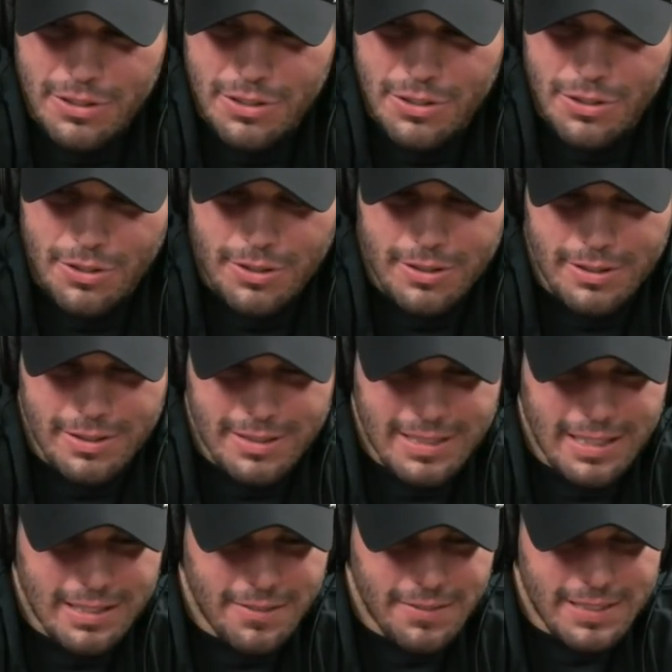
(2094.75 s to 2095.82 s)
a certain
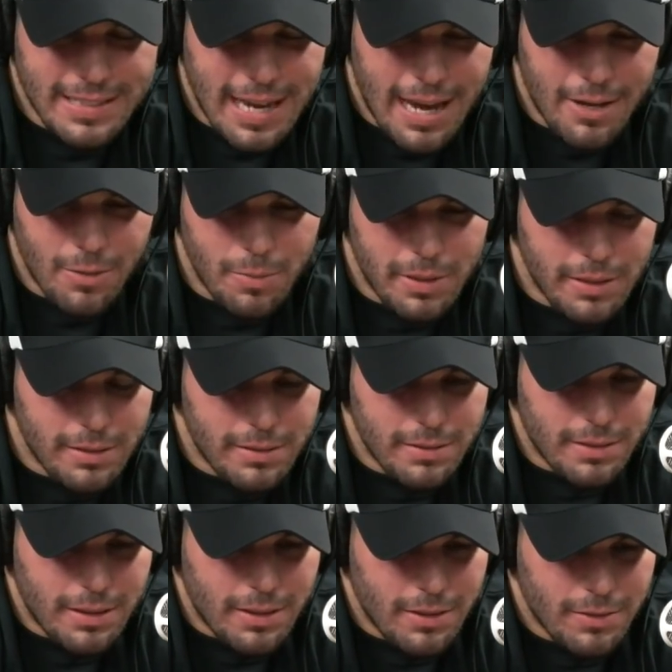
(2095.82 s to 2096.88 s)
sense of entitlement,
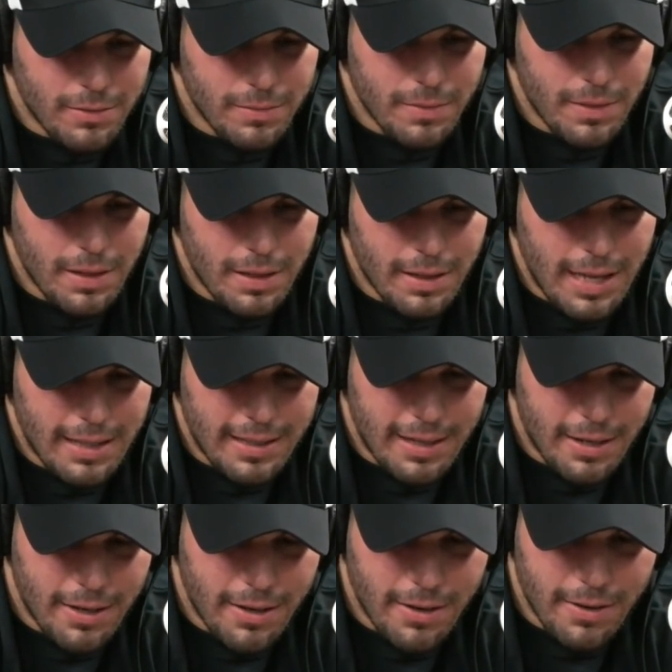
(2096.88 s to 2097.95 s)
you know, and that
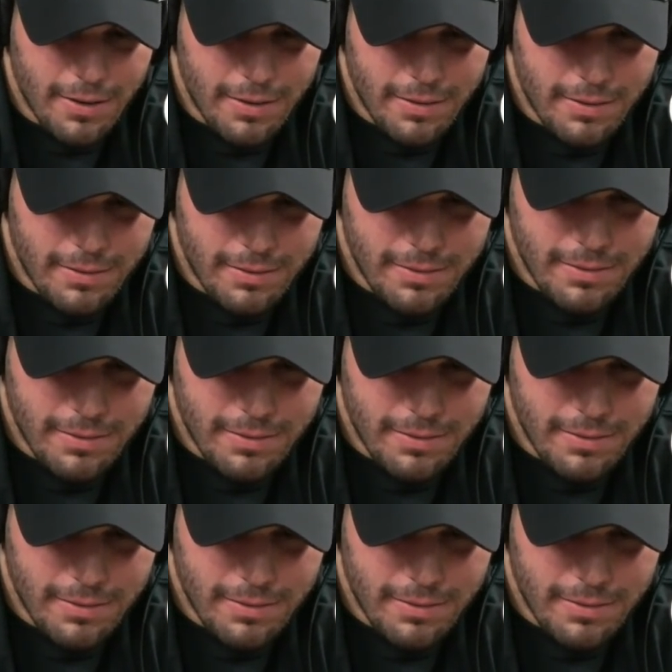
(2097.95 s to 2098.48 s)
they